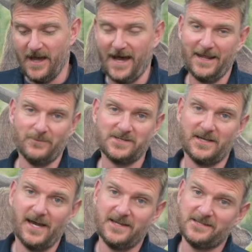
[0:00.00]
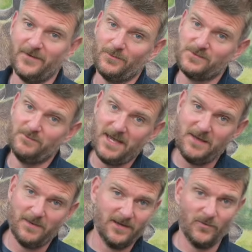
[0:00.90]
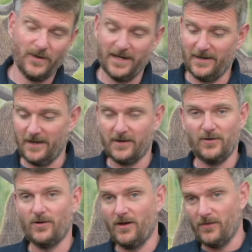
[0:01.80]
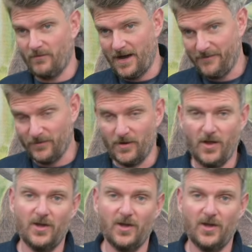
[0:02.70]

and it was a case of it was me being the weak link, not the rifle,